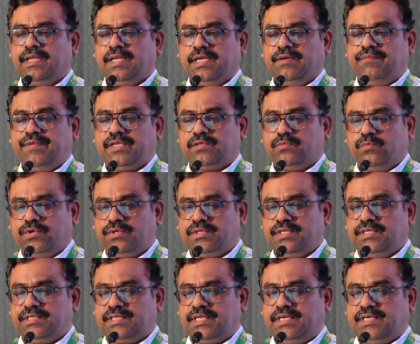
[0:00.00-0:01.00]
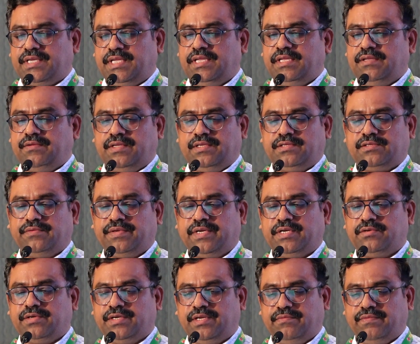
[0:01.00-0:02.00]
If it is more than 30, so we
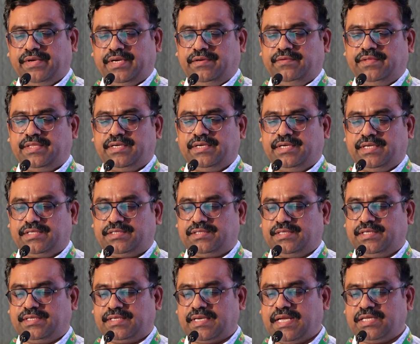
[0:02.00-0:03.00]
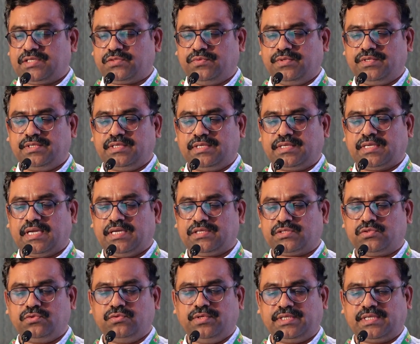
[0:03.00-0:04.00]
have to divide whether it is class 1, class
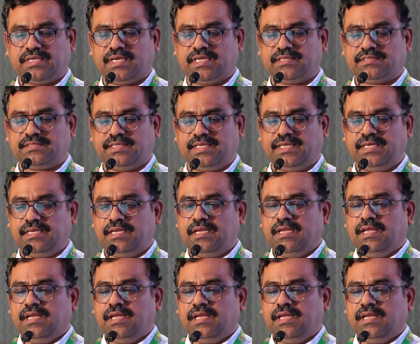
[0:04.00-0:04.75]
2, and class 3.